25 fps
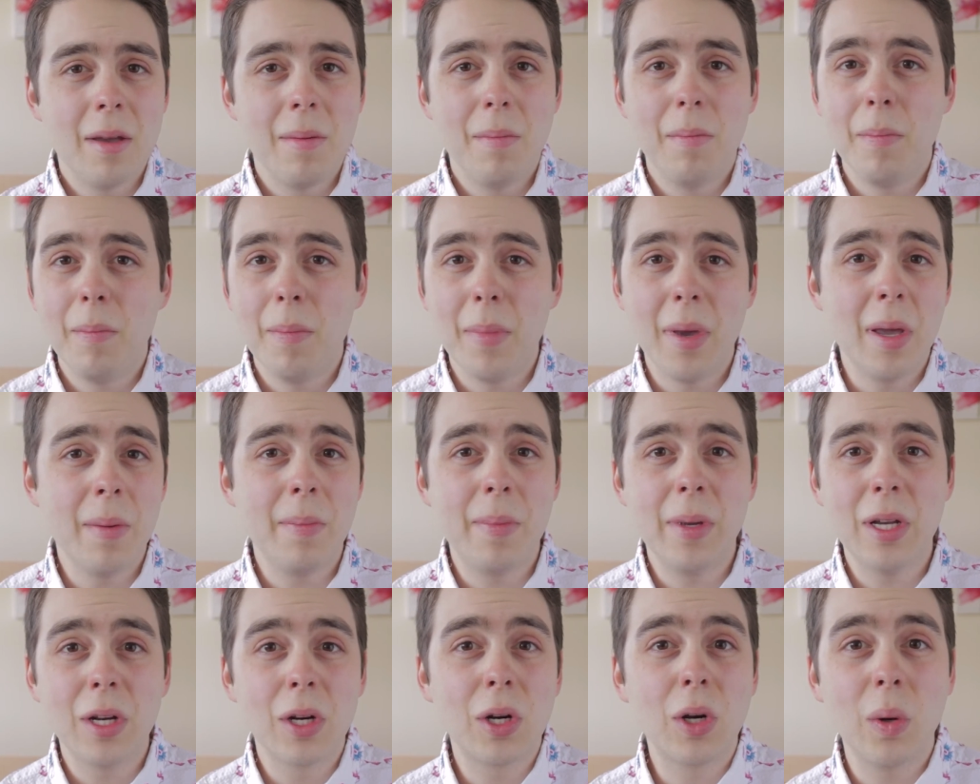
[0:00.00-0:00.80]

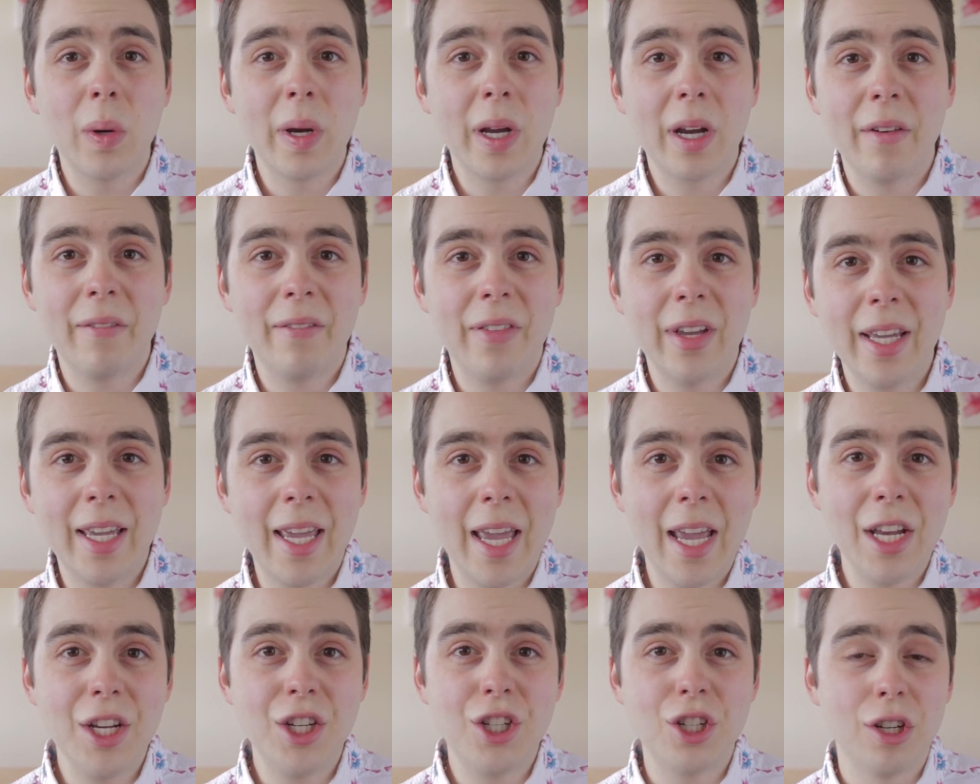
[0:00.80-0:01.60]
Maybe you're going on
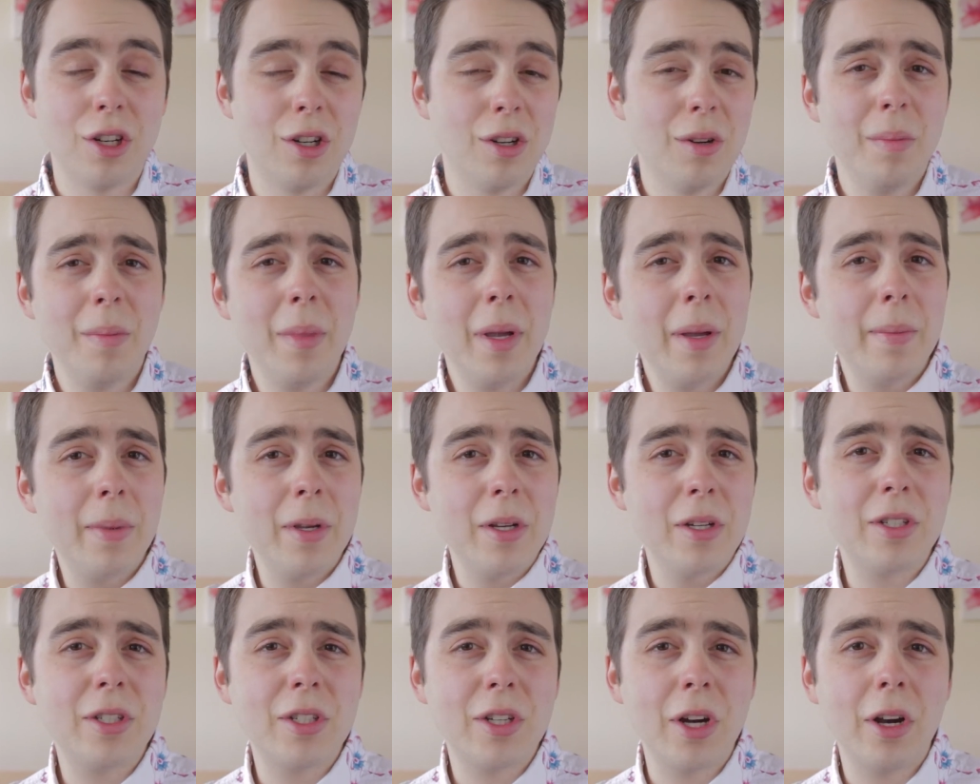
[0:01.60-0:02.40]
vacation, or maybe
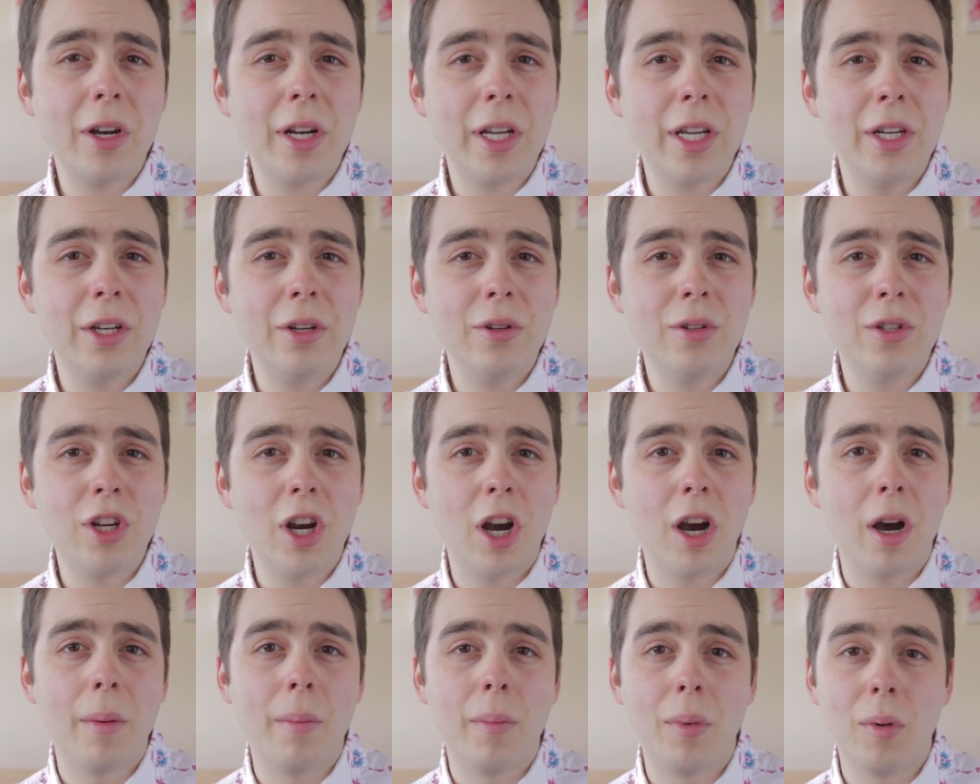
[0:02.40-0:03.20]
you're starting a new
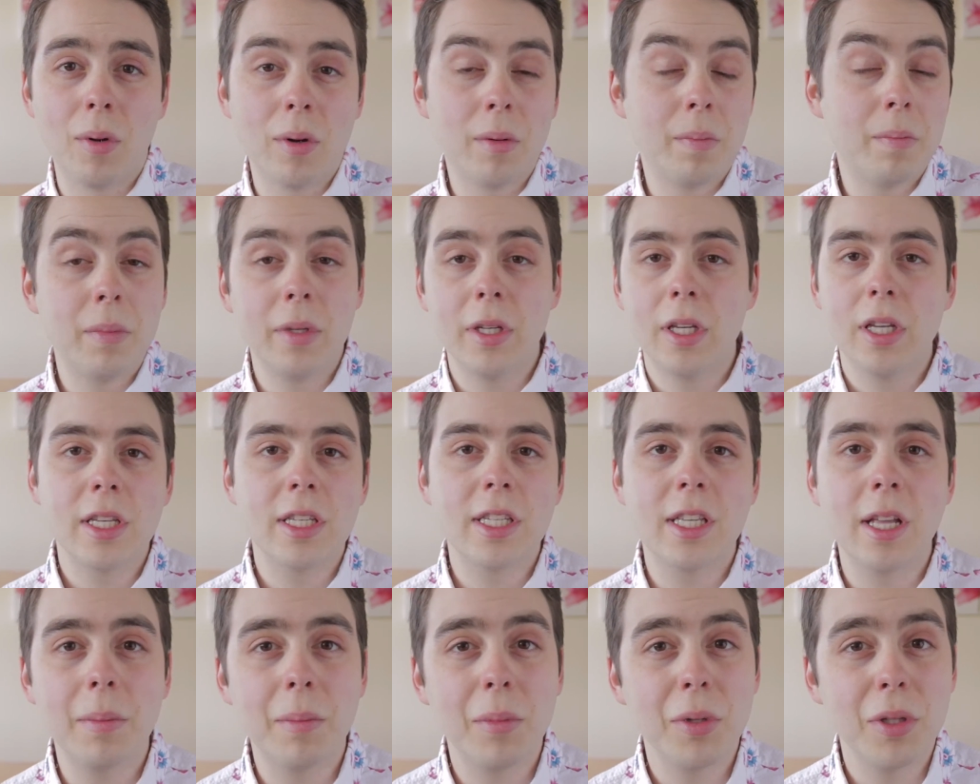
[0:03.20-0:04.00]
job, or you
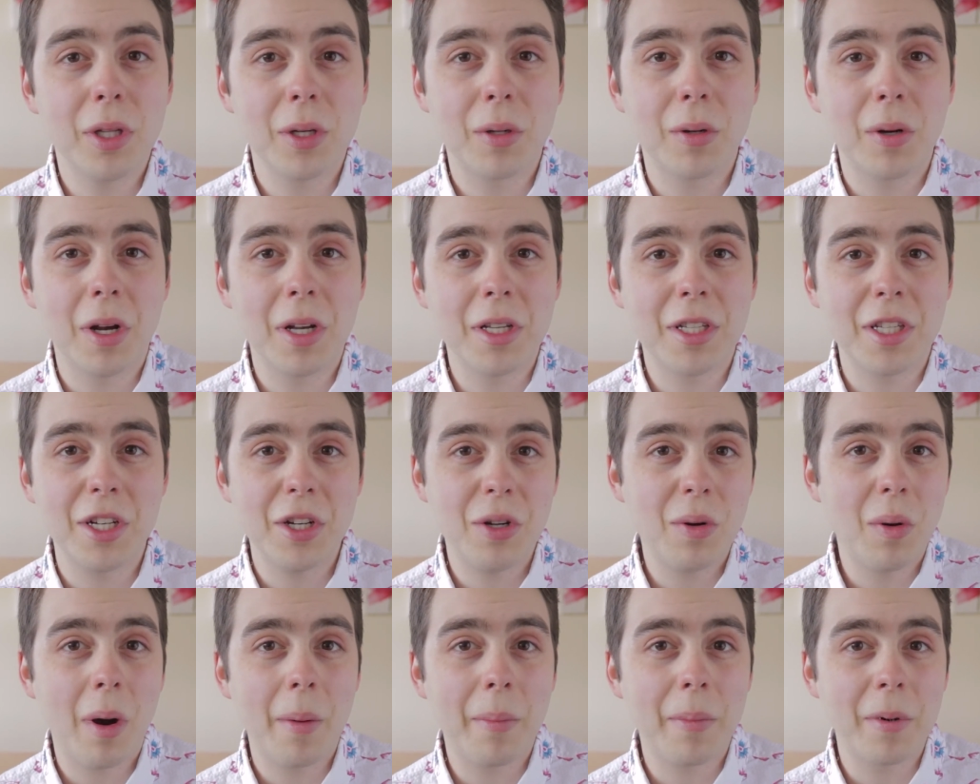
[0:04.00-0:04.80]
stumbled across a
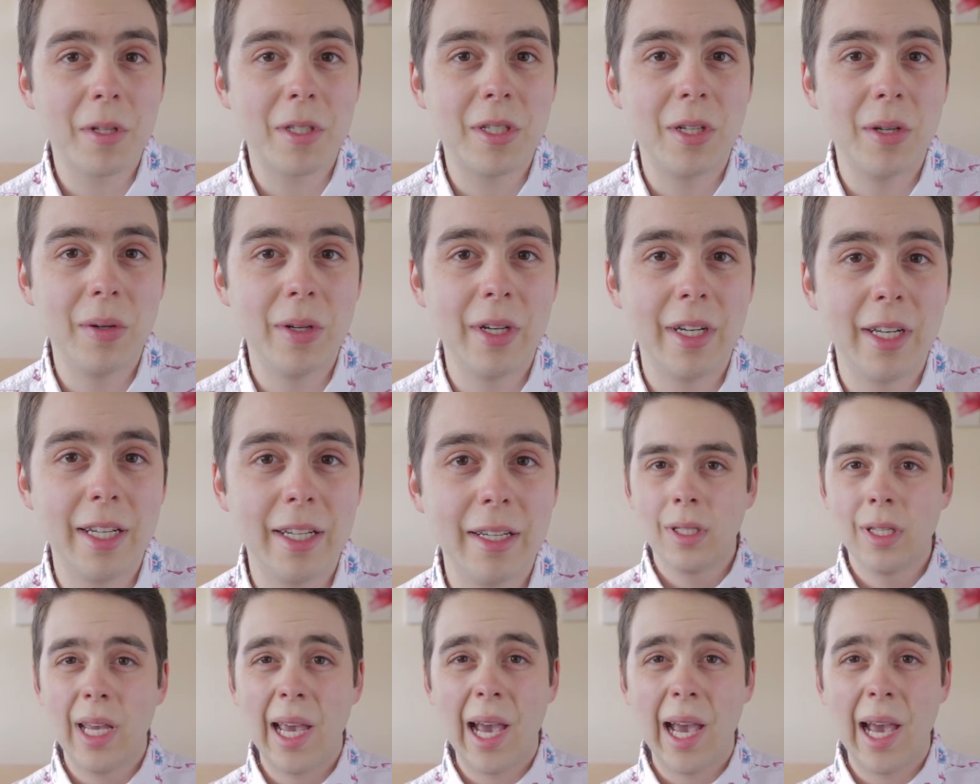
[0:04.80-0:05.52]
new opportunity.